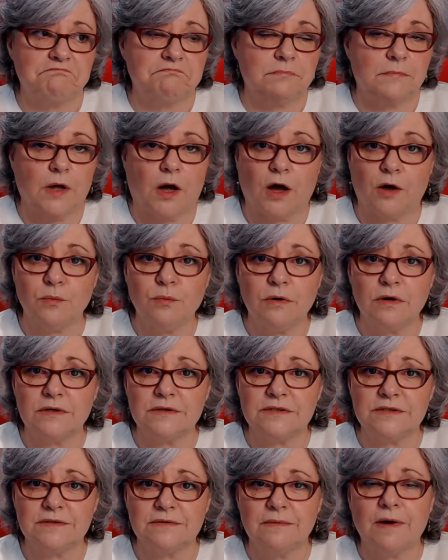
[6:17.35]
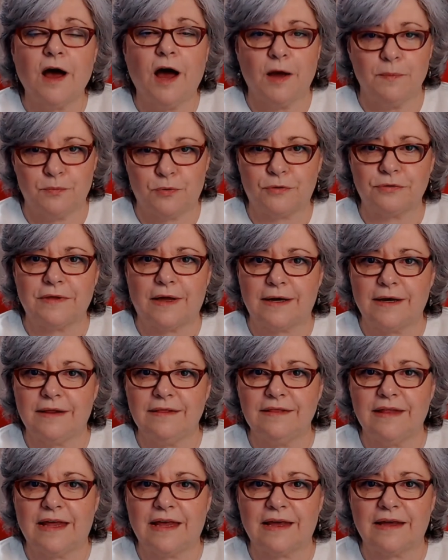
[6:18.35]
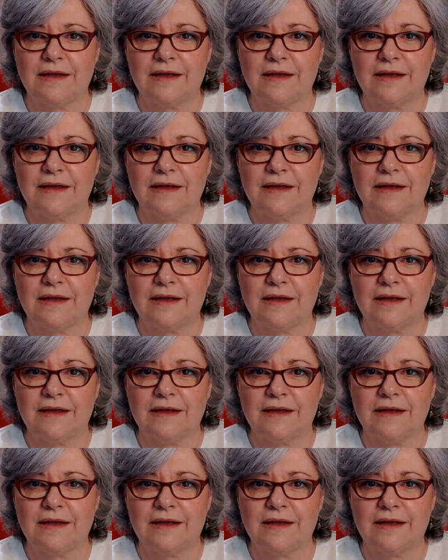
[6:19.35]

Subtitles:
I was. I put that in there